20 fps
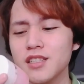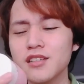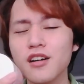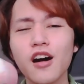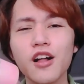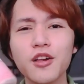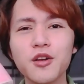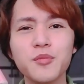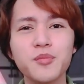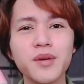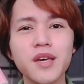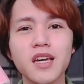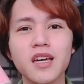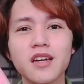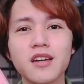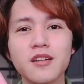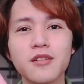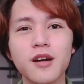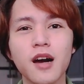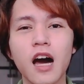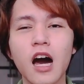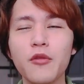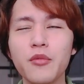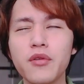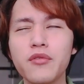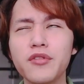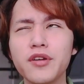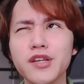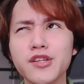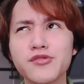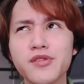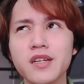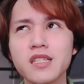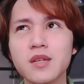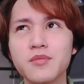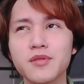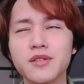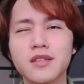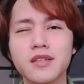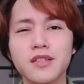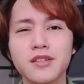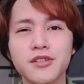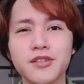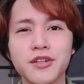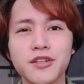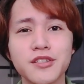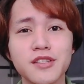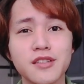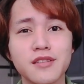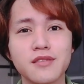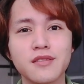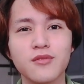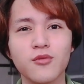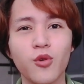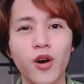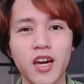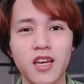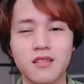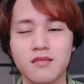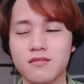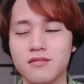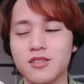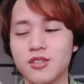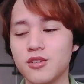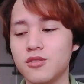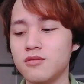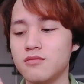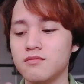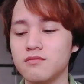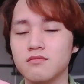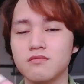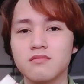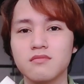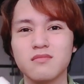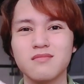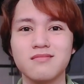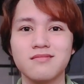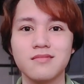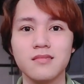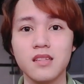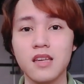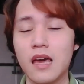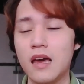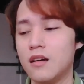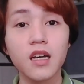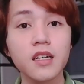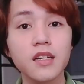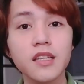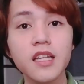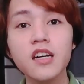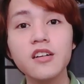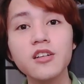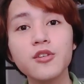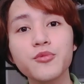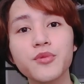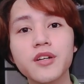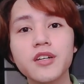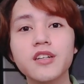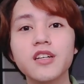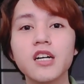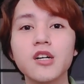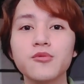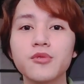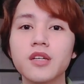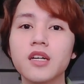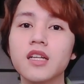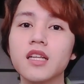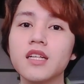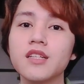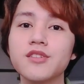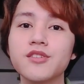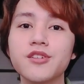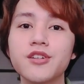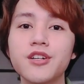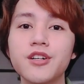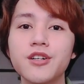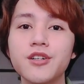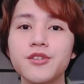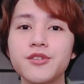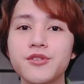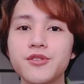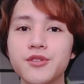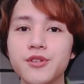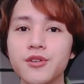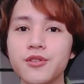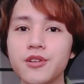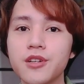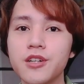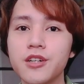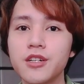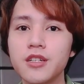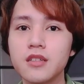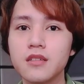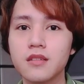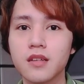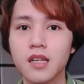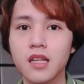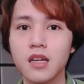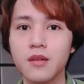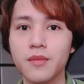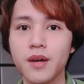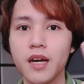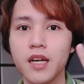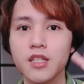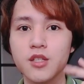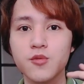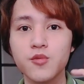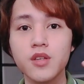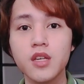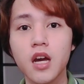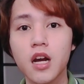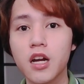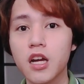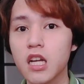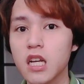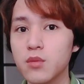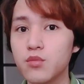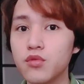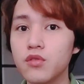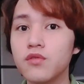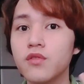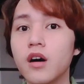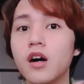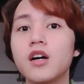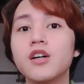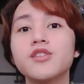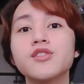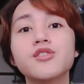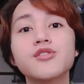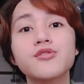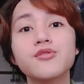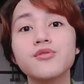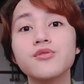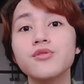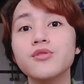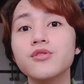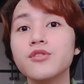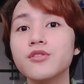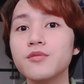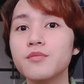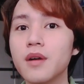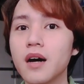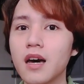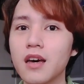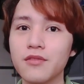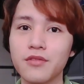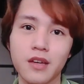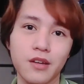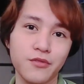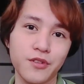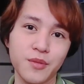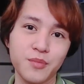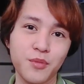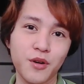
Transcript: color pink. However, it dries up, it turns white. So yeah. Now that we're done with cleansers, toners, clay masks, we are gonna move on to my favorite